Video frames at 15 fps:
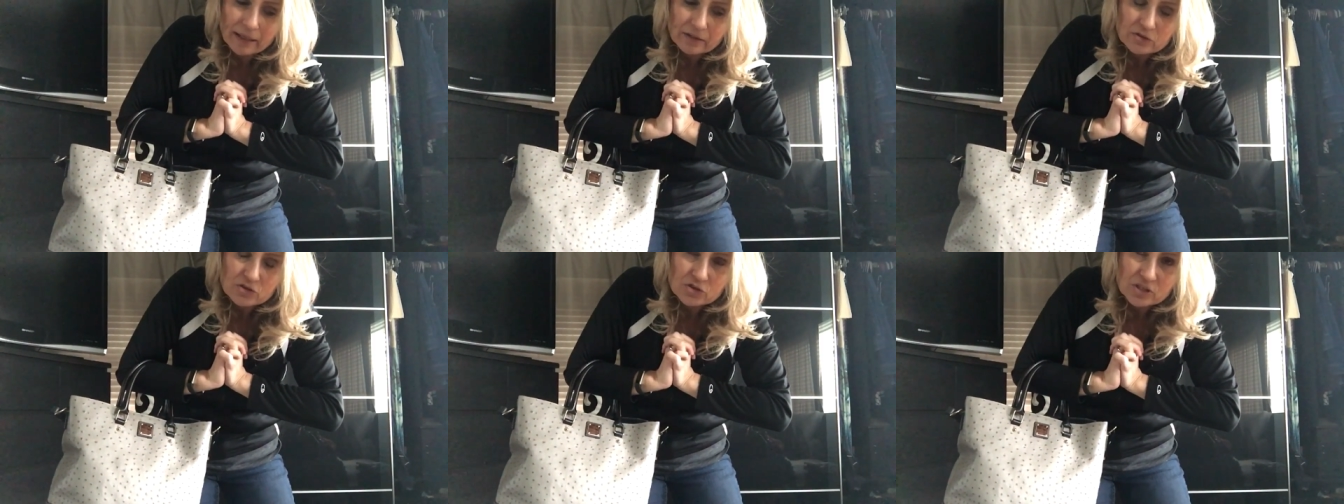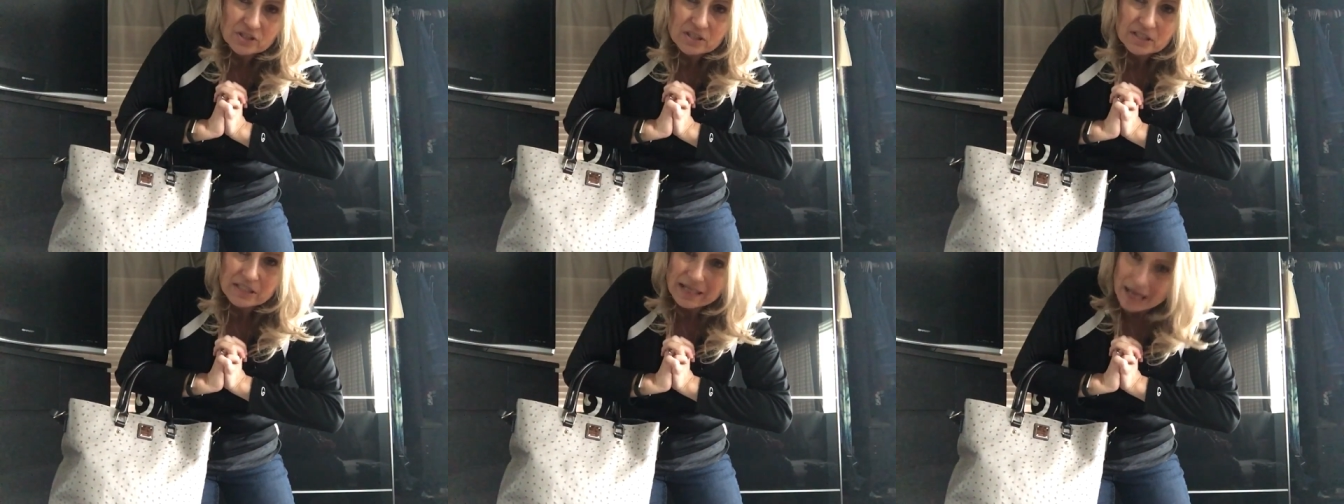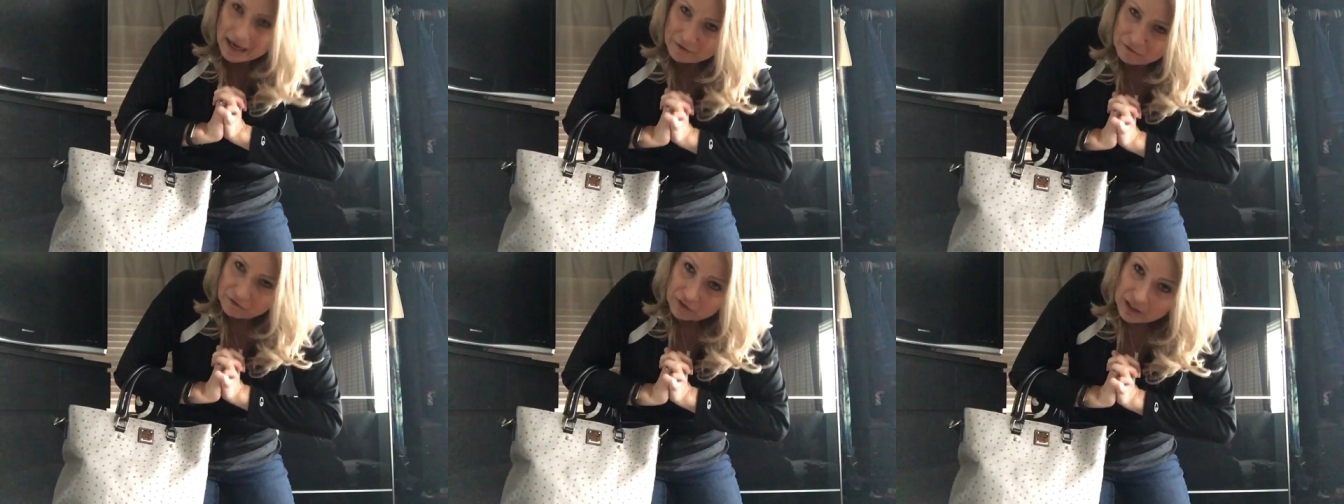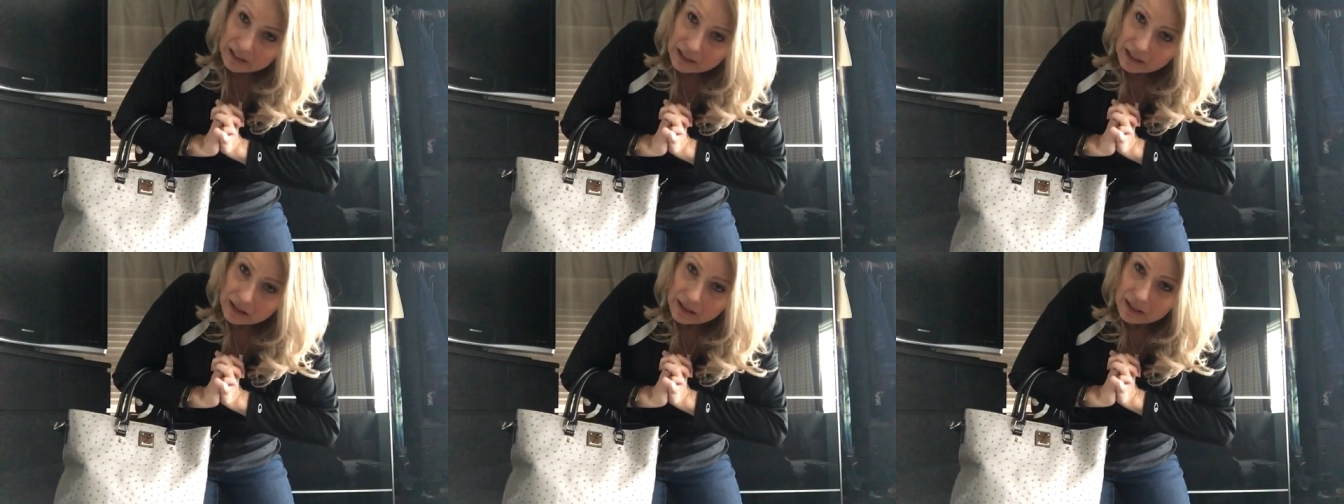and it's just not
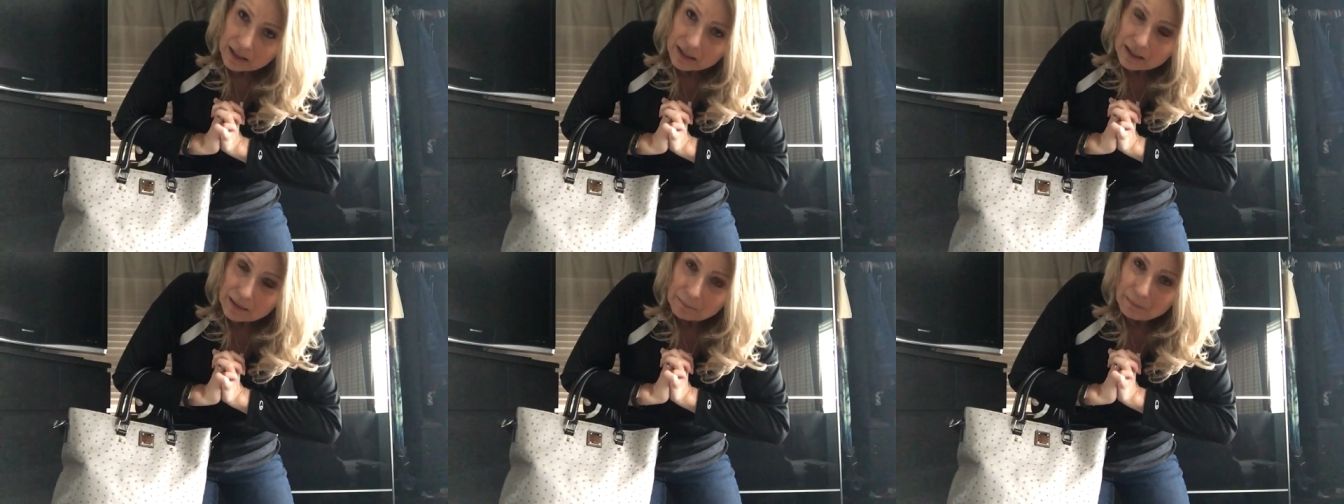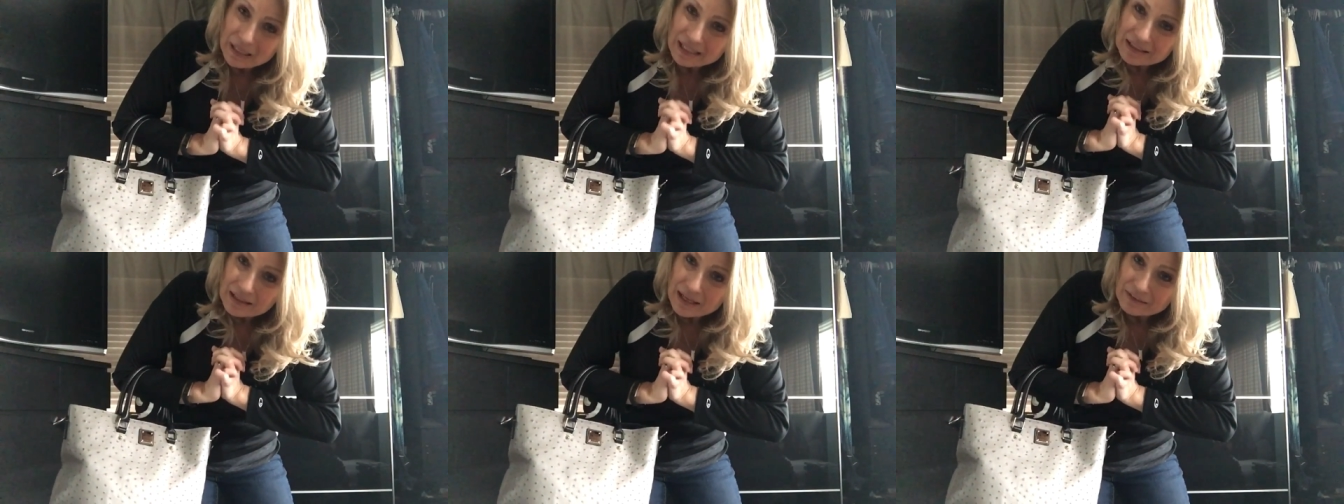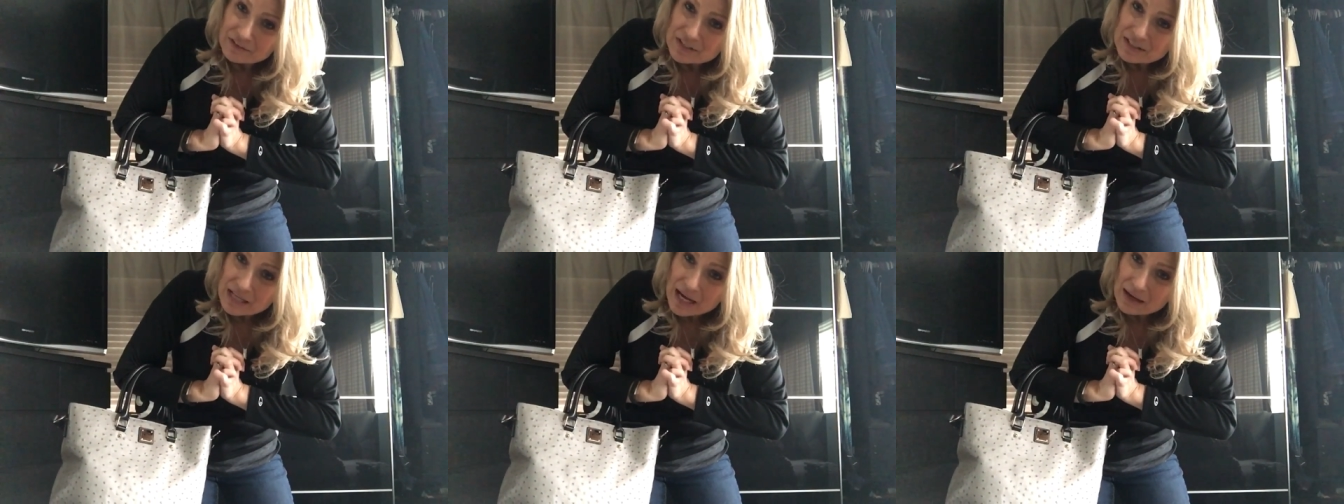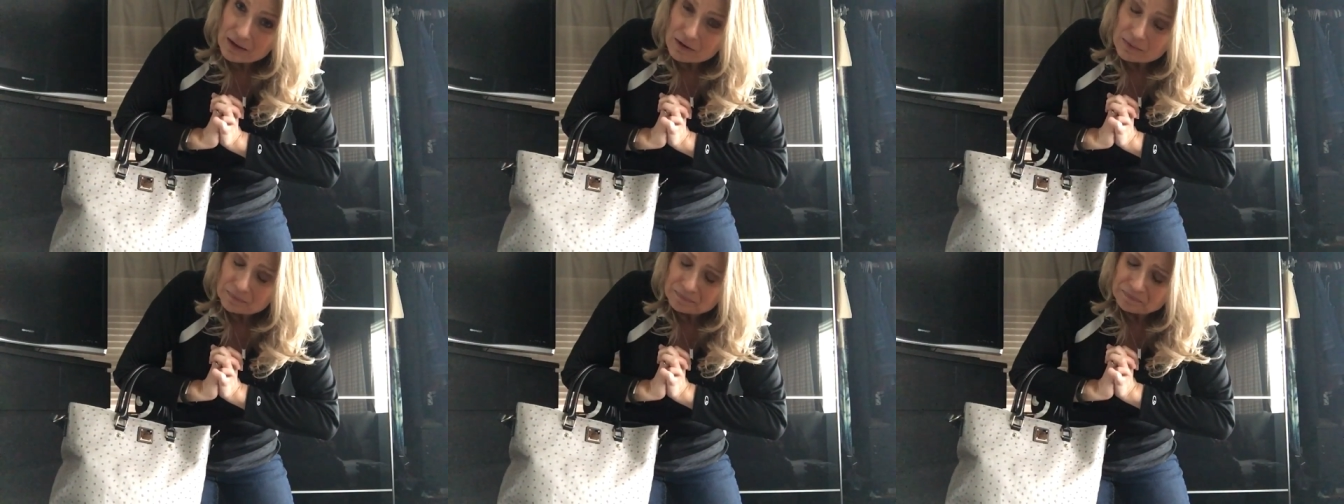fitting my
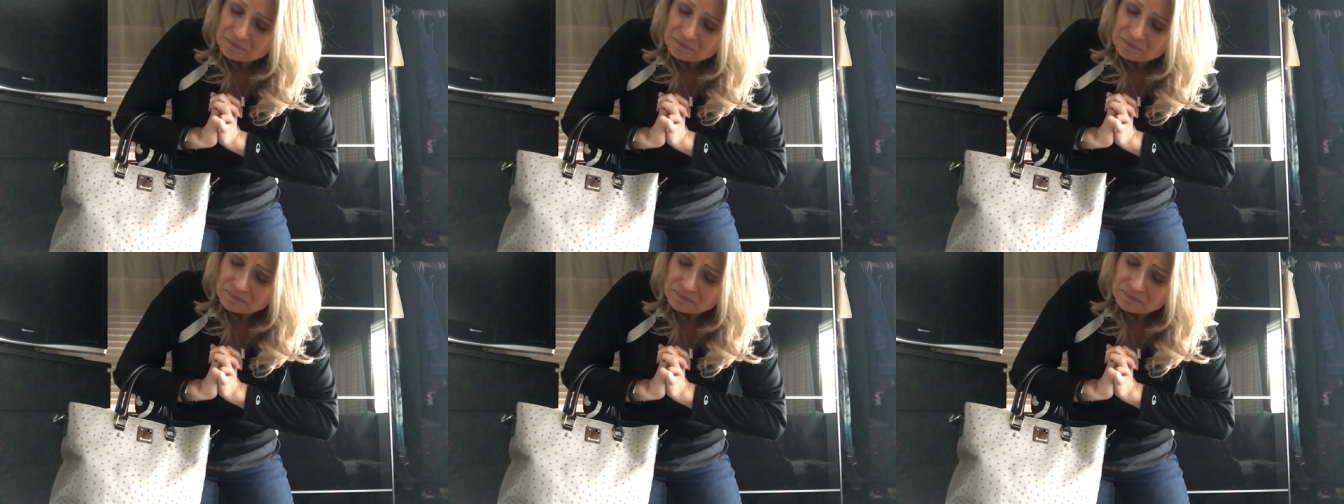lifestyle.